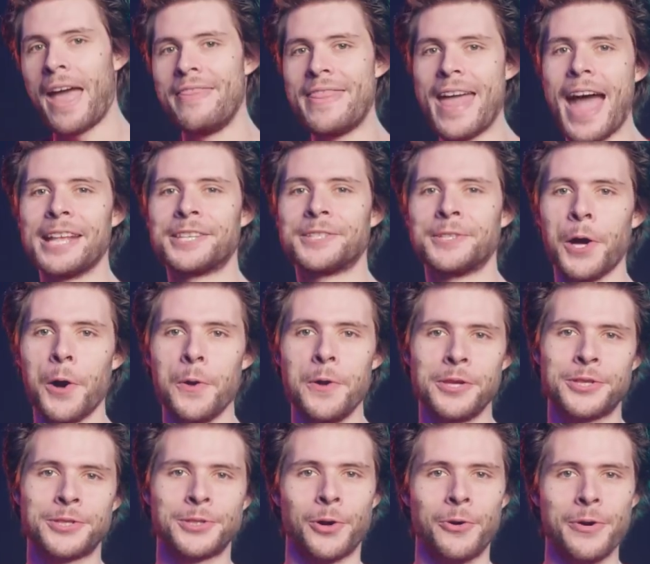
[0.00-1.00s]
And that's how
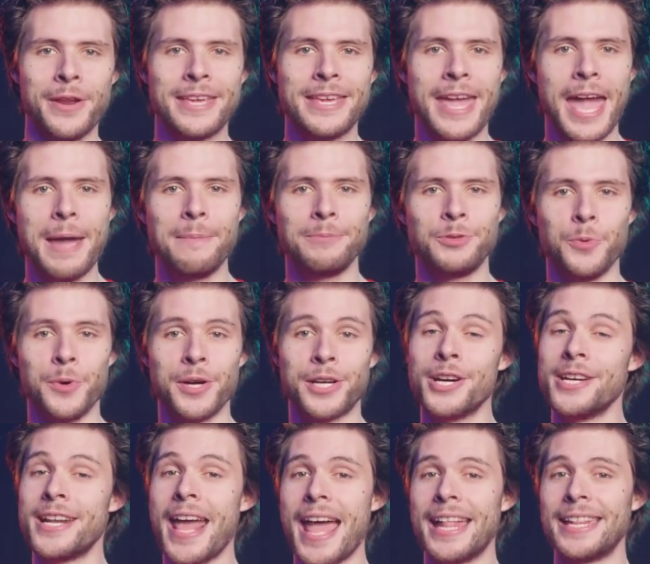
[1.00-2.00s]
the story came to a
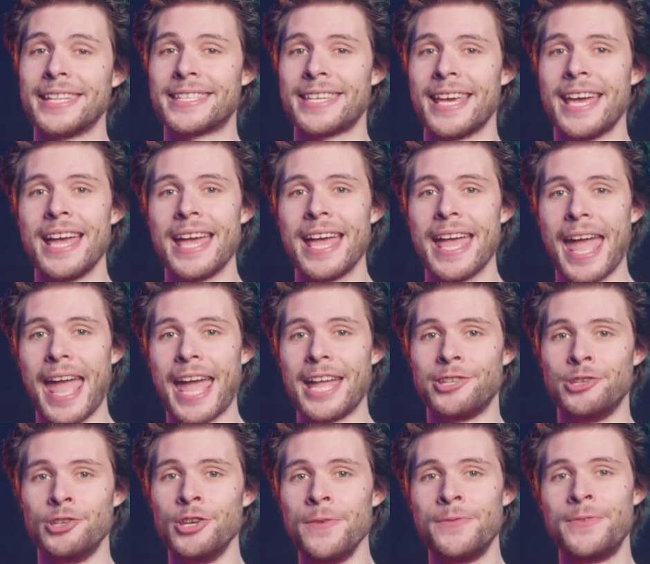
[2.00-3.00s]
good end.
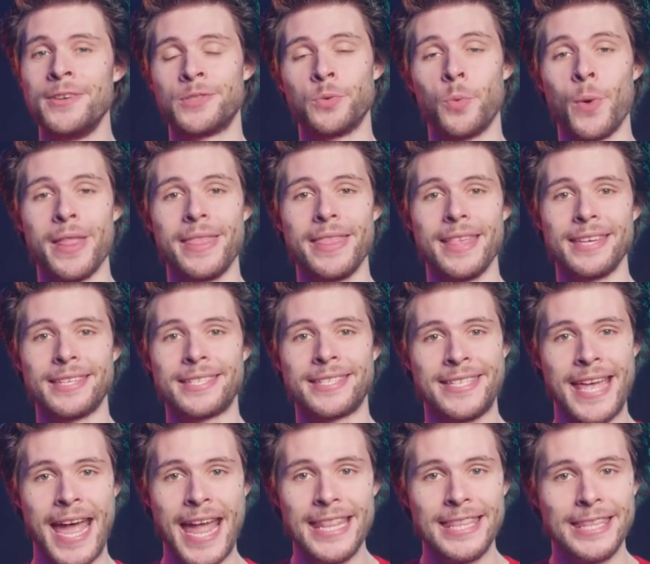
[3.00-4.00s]
And you've just witnessed
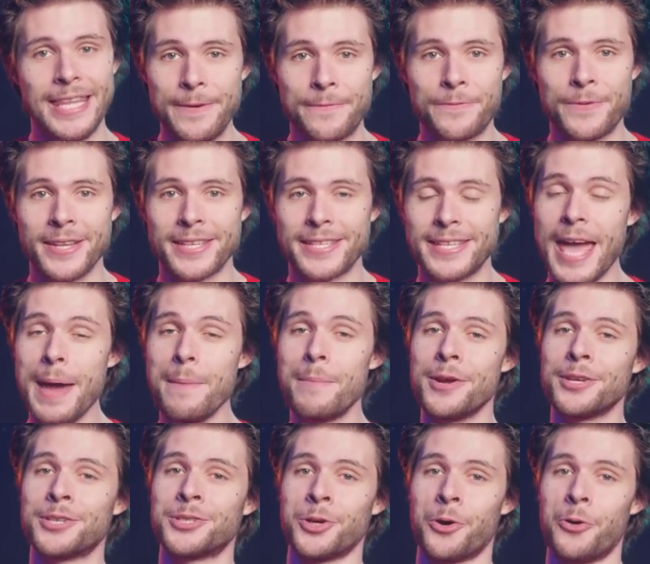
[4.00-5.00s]
10 different
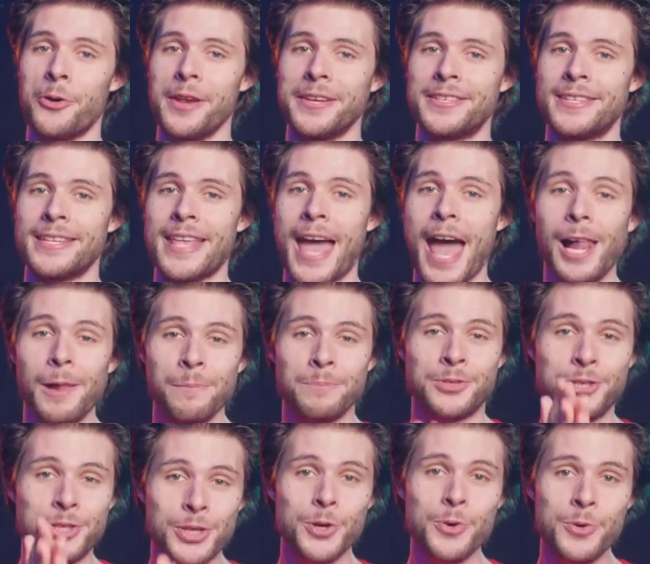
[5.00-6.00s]
camera stories that
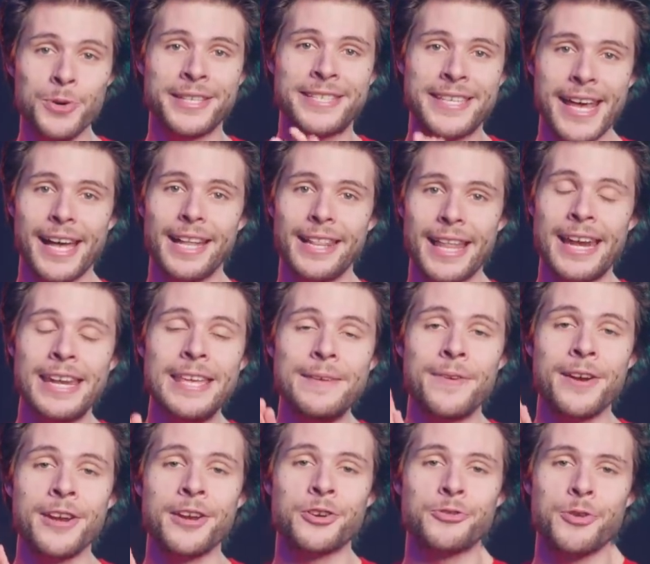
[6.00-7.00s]
helps you tell an
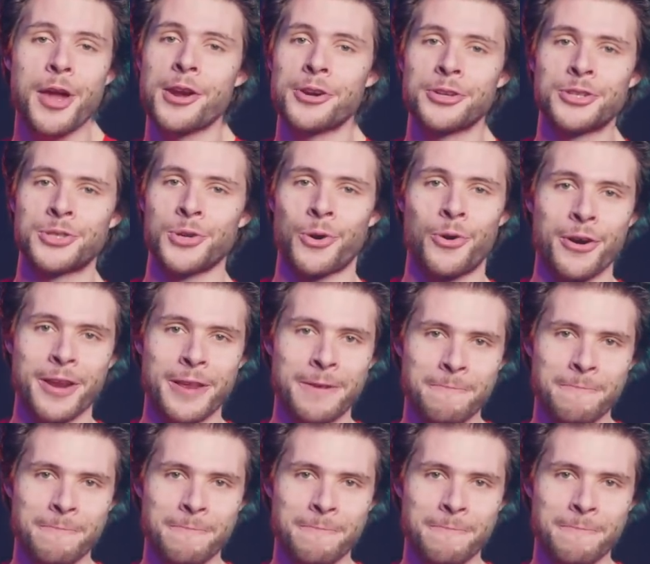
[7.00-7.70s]
even greater story.